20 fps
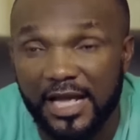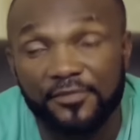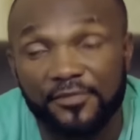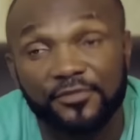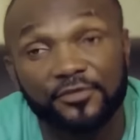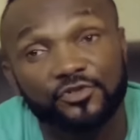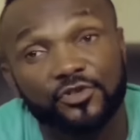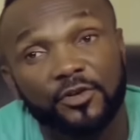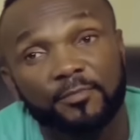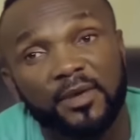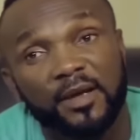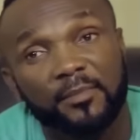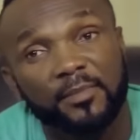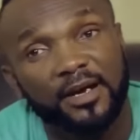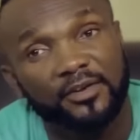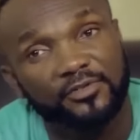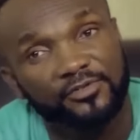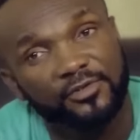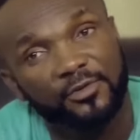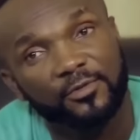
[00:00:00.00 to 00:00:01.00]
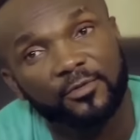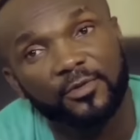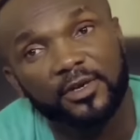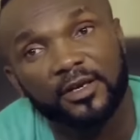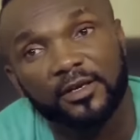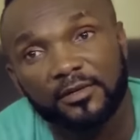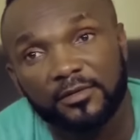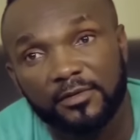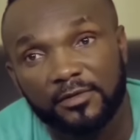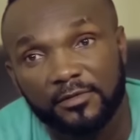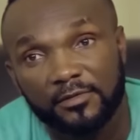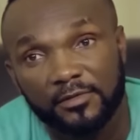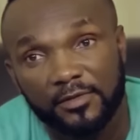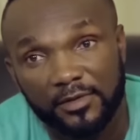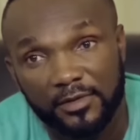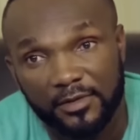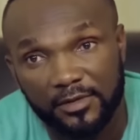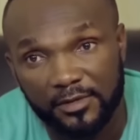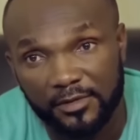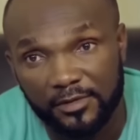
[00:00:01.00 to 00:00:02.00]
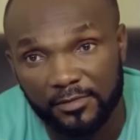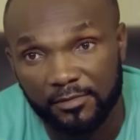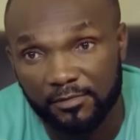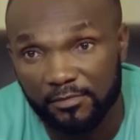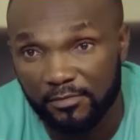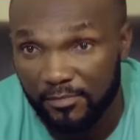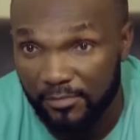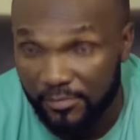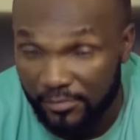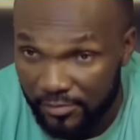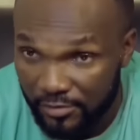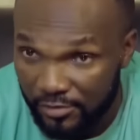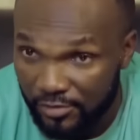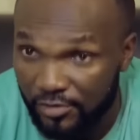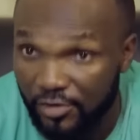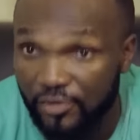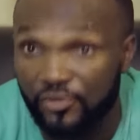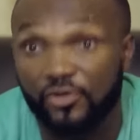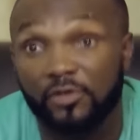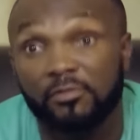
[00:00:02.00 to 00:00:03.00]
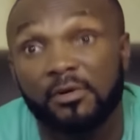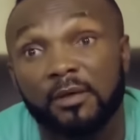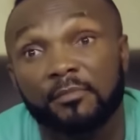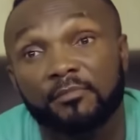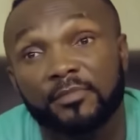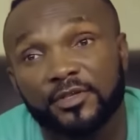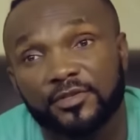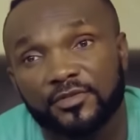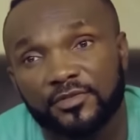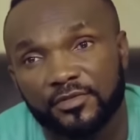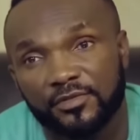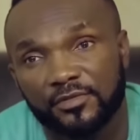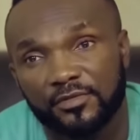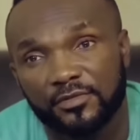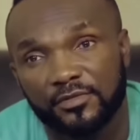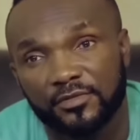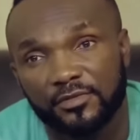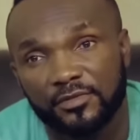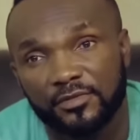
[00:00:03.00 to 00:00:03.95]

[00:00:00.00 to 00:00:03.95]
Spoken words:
I even dropped my bag somewhere. Just want to meet you.